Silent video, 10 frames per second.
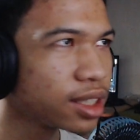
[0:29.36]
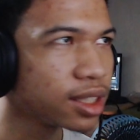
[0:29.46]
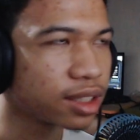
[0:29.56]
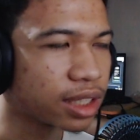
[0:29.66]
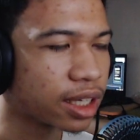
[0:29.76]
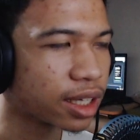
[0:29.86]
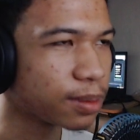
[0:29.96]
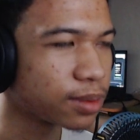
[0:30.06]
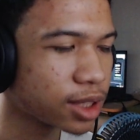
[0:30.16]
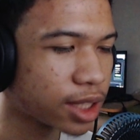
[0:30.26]
now that I'm
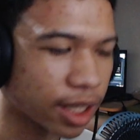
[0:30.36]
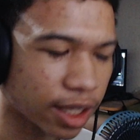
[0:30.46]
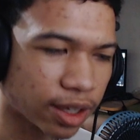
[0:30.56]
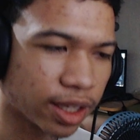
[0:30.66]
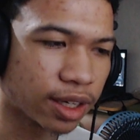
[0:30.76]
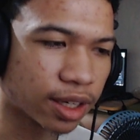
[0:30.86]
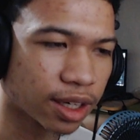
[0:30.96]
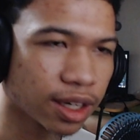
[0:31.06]
checking it here.